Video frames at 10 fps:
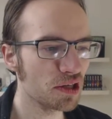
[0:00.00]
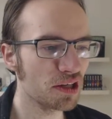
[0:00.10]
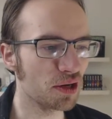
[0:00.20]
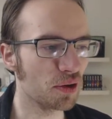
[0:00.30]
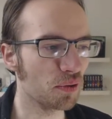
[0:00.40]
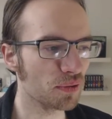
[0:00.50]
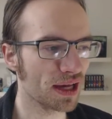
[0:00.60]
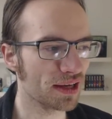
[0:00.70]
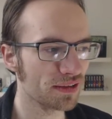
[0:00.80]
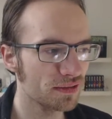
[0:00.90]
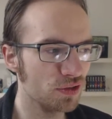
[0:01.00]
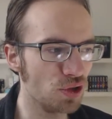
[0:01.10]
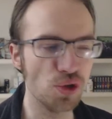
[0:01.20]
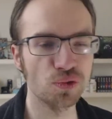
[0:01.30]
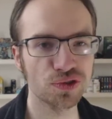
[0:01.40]
you know, like
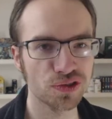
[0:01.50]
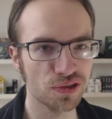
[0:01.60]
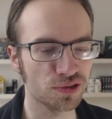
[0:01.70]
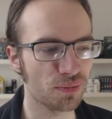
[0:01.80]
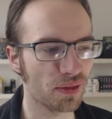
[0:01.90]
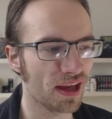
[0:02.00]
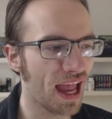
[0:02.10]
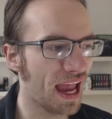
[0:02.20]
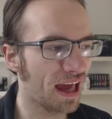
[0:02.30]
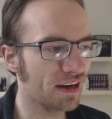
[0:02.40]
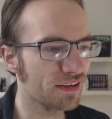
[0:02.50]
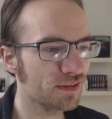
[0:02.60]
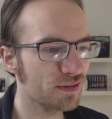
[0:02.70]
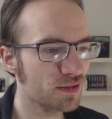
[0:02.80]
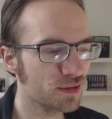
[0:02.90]
nukes or something, and